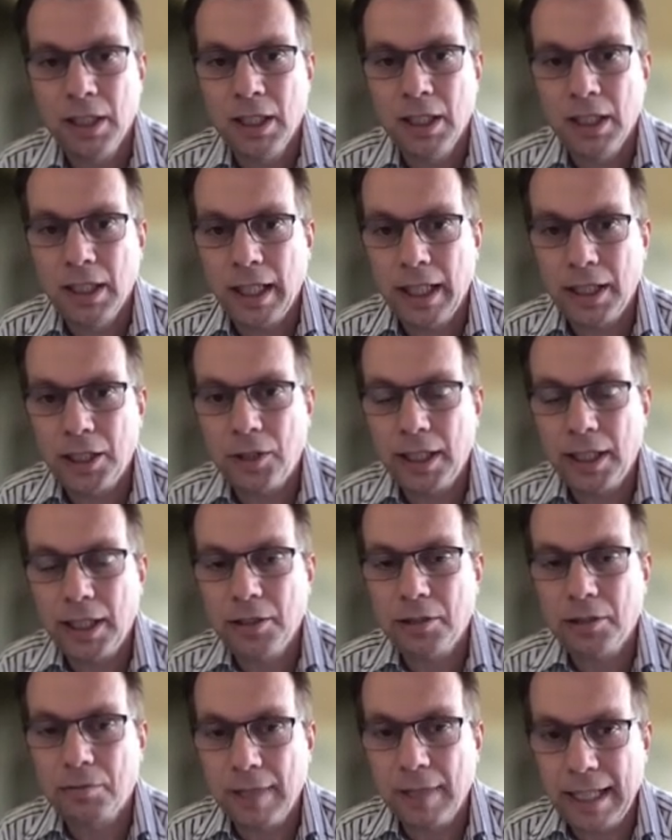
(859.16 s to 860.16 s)
and trying
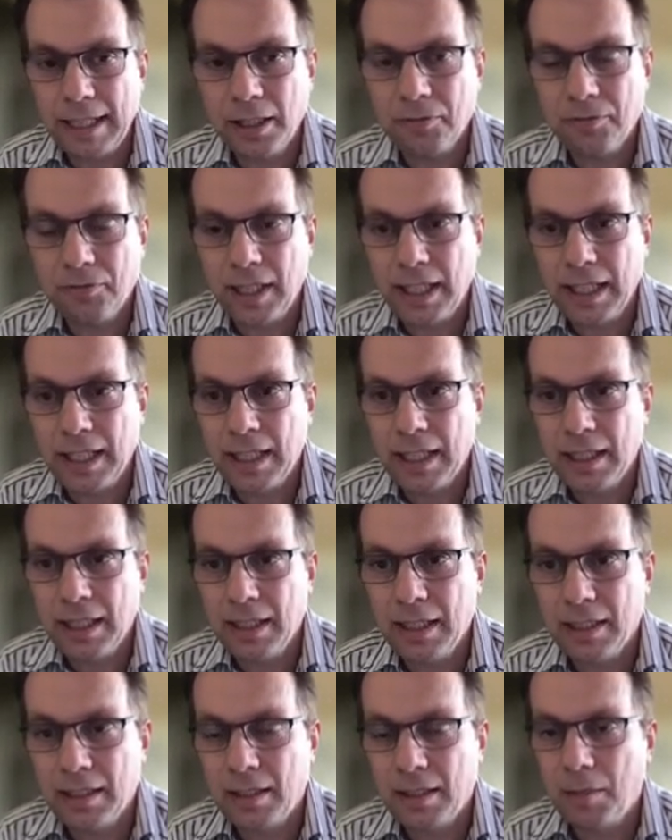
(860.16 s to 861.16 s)
to rectify that
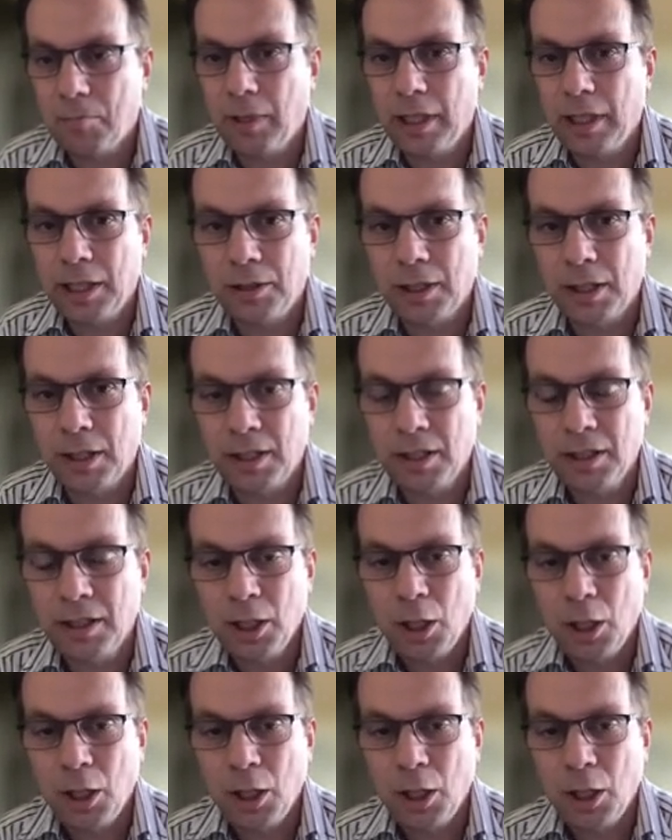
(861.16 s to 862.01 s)
in some way or another